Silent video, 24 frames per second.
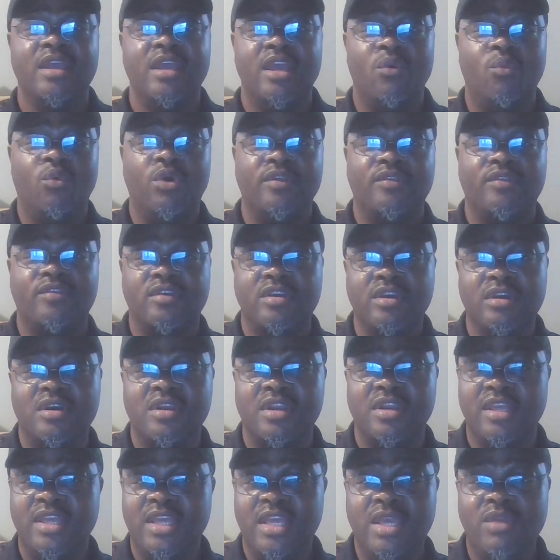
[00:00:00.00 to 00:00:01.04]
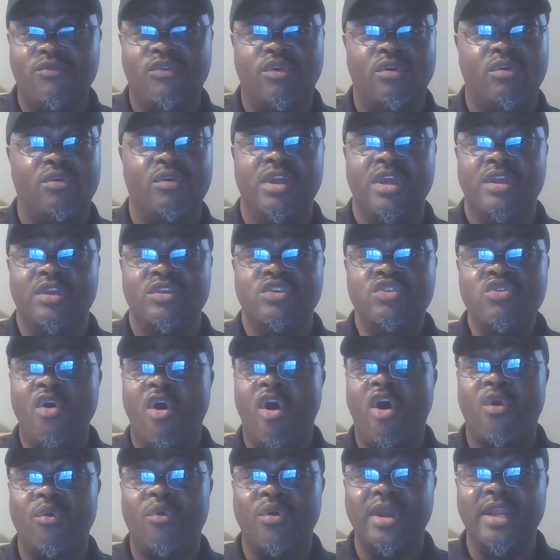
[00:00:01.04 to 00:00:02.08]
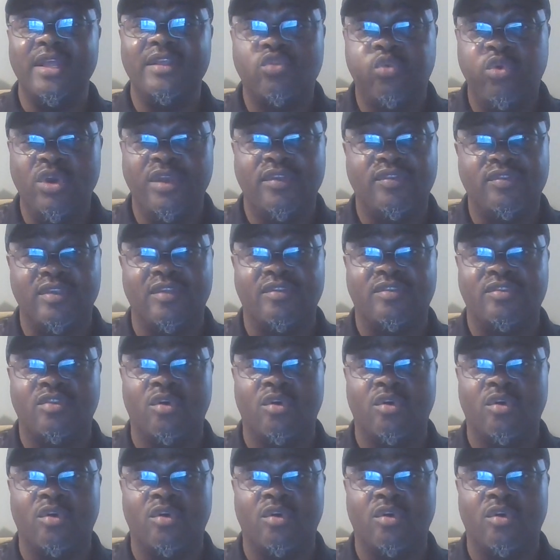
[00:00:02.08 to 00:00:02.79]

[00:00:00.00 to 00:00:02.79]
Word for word: and what is good evil, you already twist it.